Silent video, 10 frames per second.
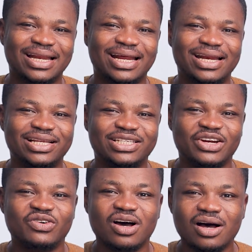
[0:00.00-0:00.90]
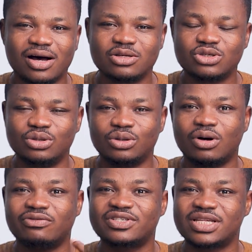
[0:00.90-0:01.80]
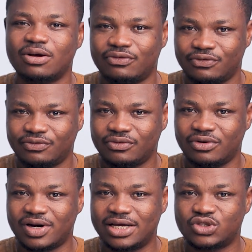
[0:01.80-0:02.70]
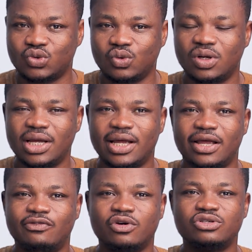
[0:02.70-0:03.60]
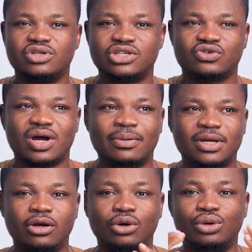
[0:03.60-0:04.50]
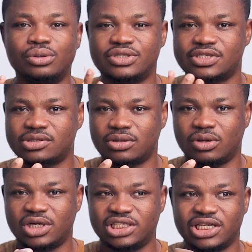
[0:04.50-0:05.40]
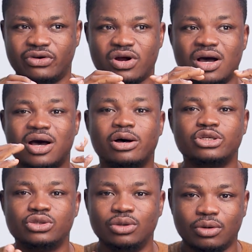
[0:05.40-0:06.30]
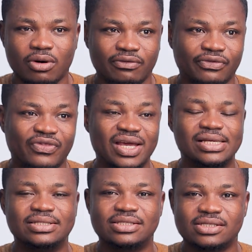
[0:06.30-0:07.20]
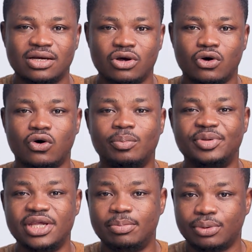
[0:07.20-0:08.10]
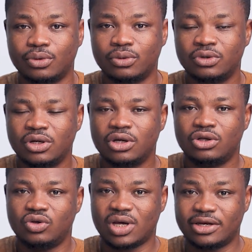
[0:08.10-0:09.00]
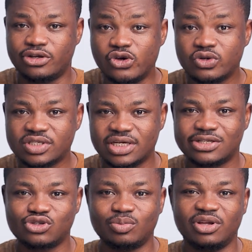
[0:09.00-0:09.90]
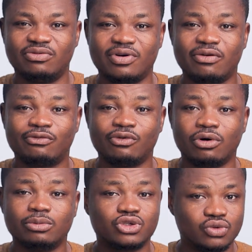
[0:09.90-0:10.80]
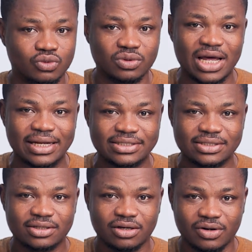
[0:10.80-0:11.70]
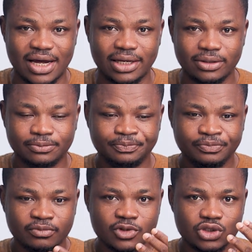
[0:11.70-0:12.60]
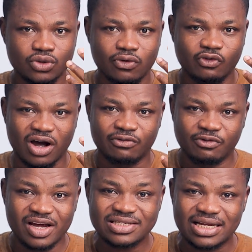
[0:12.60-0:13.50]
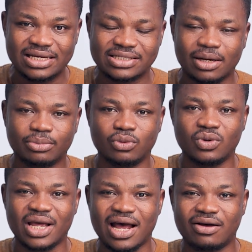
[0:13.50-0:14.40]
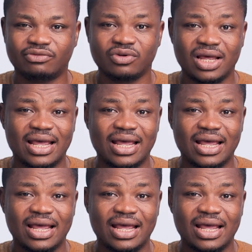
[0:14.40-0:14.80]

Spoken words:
under the general outlook of stuff. All right? So if you want to describe the looks or the general outlook of things or people, you can use this to be verb form to do that. All right? So for our first example, we have